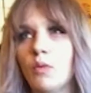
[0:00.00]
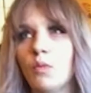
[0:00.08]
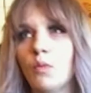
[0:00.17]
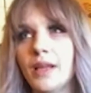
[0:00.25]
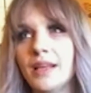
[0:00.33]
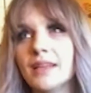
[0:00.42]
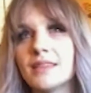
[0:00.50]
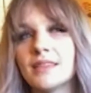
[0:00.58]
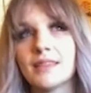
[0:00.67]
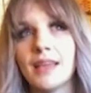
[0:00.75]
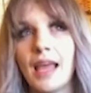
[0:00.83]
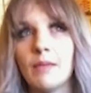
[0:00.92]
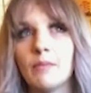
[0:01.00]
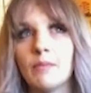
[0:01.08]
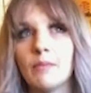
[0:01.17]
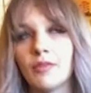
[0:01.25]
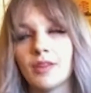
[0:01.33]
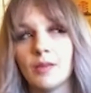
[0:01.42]
we escape, but
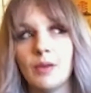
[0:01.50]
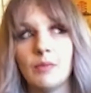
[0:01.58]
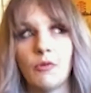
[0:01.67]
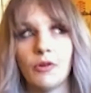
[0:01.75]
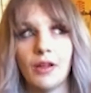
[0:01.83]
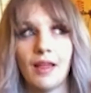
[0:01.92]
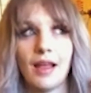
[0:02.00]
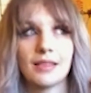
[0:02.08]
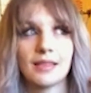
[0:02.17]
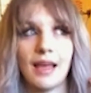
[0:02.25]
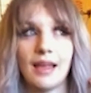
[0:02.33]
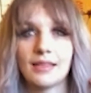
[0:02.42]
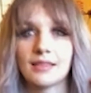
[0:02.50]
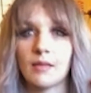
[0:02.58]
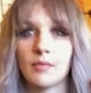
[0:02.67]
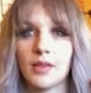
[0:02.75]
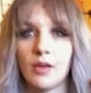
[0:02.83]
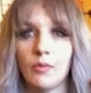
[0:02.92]
I don't think people realize that it's
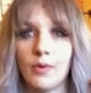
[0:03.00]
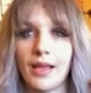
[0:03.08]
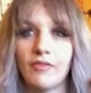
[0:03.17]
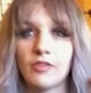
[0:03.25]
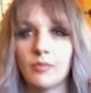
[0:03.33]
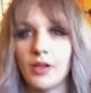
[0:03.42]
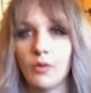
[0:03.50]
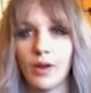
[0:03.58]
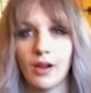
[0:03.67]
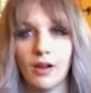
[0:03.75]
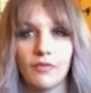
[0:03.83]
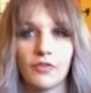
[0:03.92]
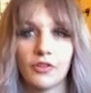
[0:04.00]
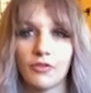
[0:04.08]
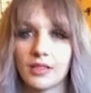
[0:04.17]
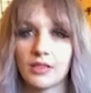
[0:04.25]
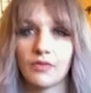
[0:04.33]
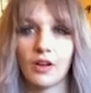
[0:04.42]
something we have to be aware of for the
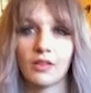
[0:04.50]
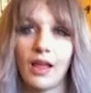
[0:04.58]
rest of our